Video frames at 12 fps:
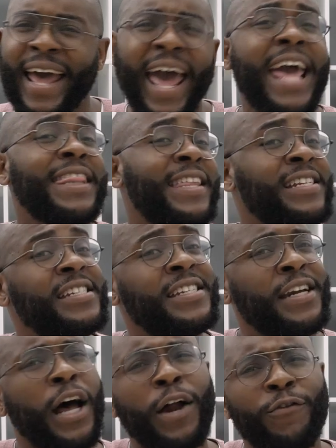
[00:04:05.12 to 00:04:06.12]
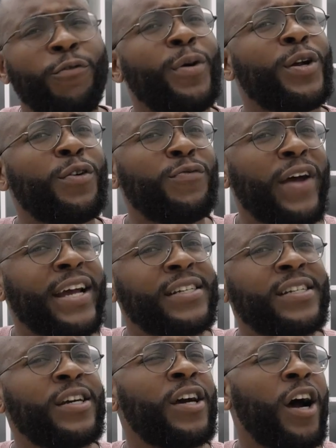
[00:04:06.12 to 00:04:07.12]
hey, this is an unfamiliar
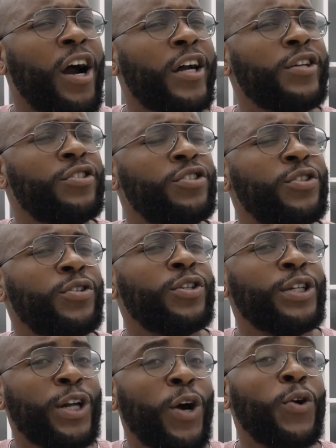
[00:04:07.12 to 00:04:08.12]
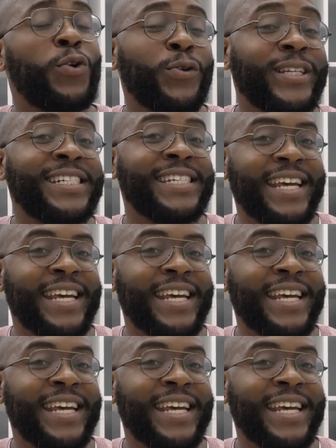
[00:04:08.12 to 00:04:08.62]
face. Are you sure you know who this